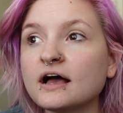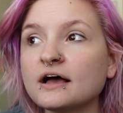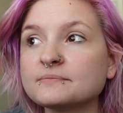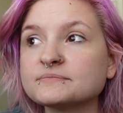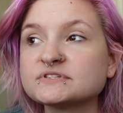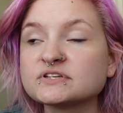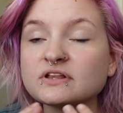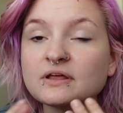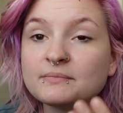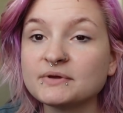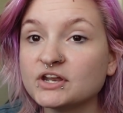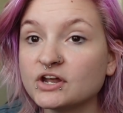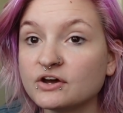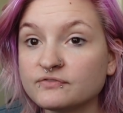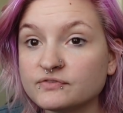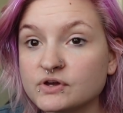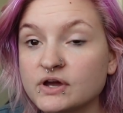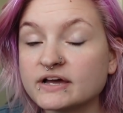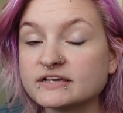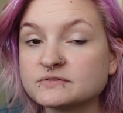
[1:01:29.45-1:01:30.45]
So let me know
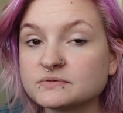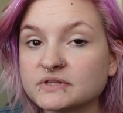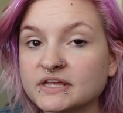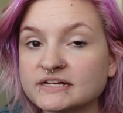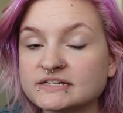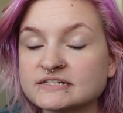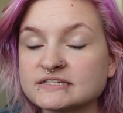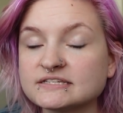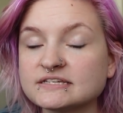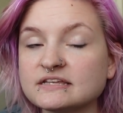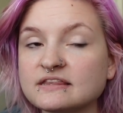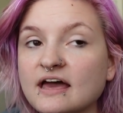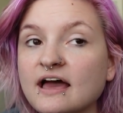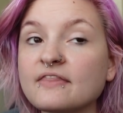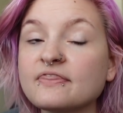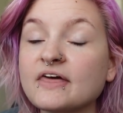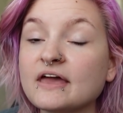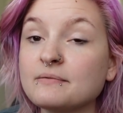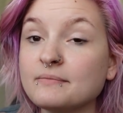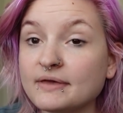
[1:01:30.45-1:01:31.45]
if you guys would like to see
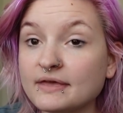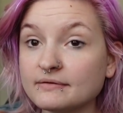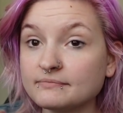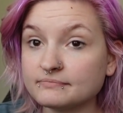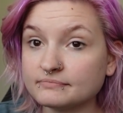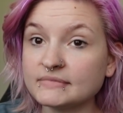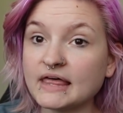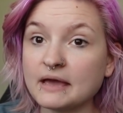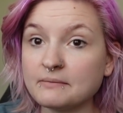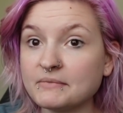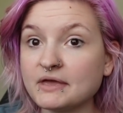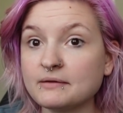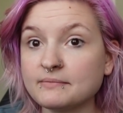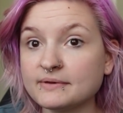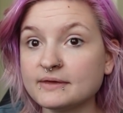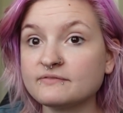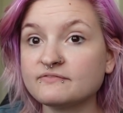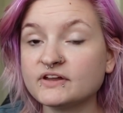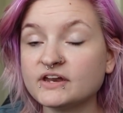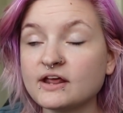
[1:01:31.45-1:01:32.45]
that. That may
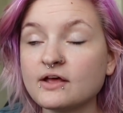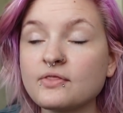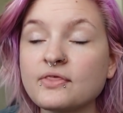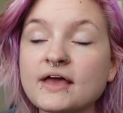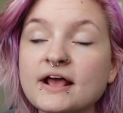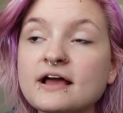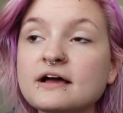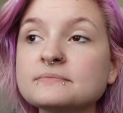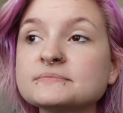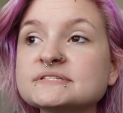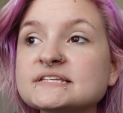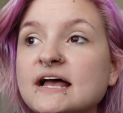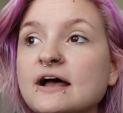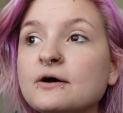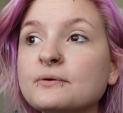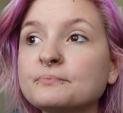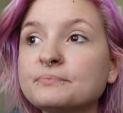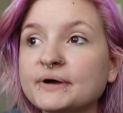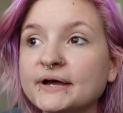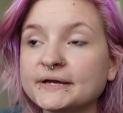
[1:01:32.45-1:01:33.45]
be a video that comes
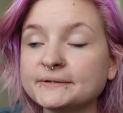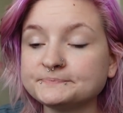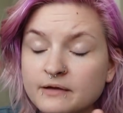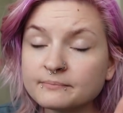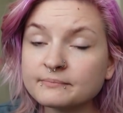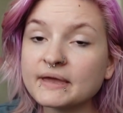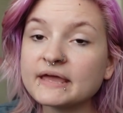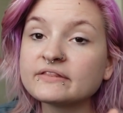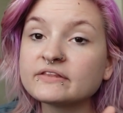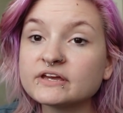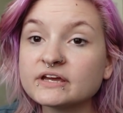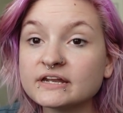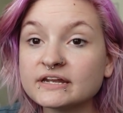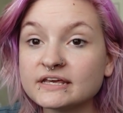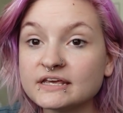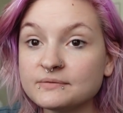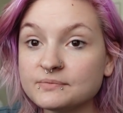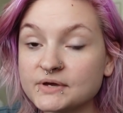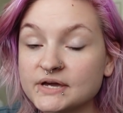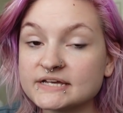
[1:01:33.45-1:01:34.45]
out, but I'm mainly gonna
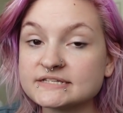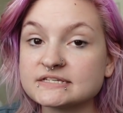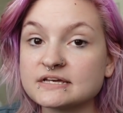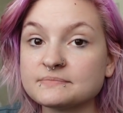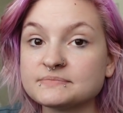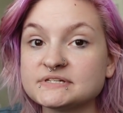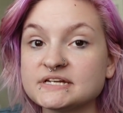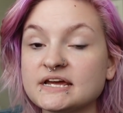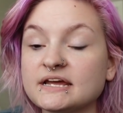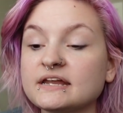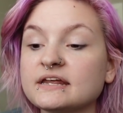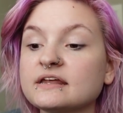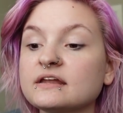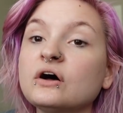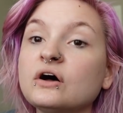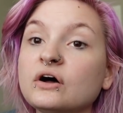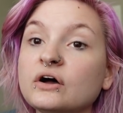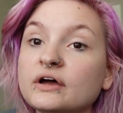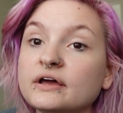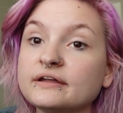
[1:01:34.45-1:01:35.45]
keep you guys updated
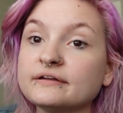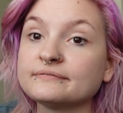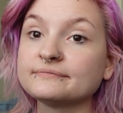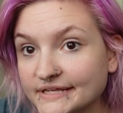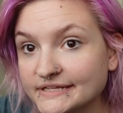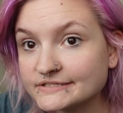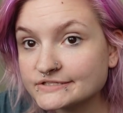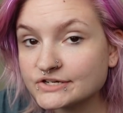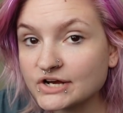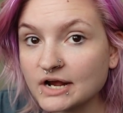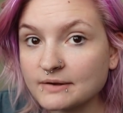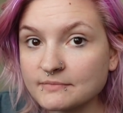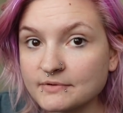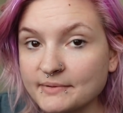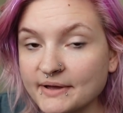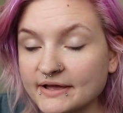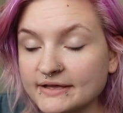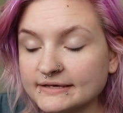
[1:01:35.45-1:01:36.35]
on Instagram about